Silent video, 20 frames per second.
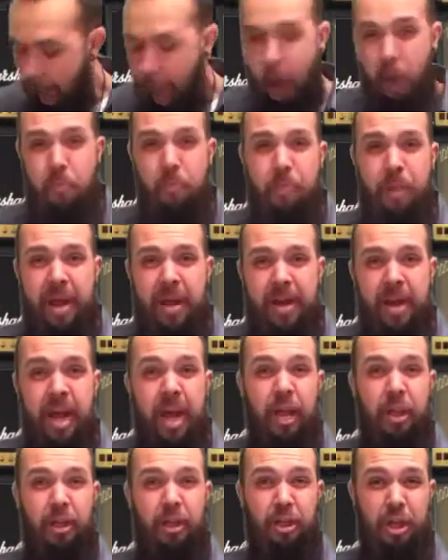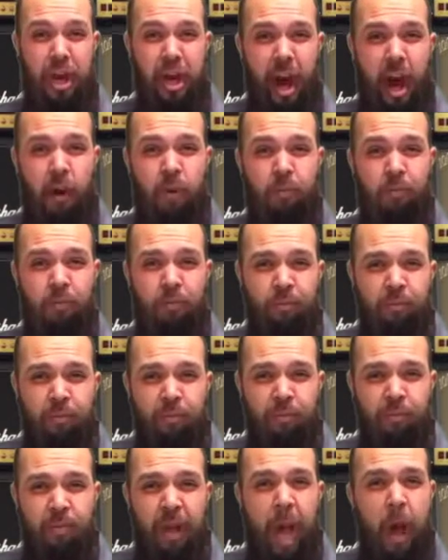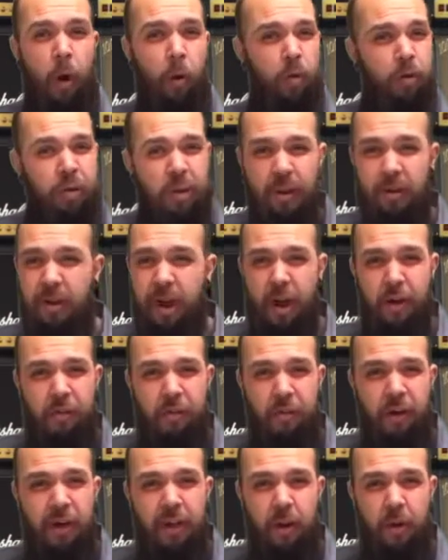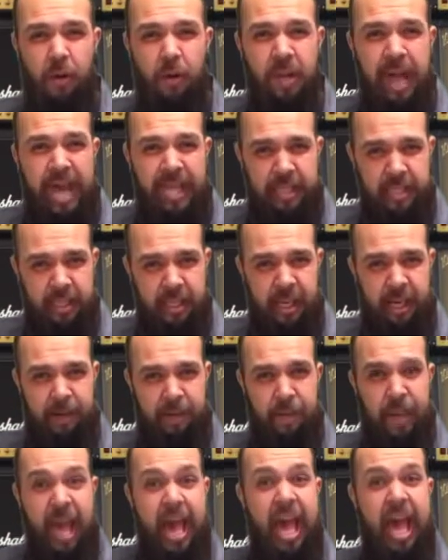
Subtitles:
Open Jerome, also no finger on that string.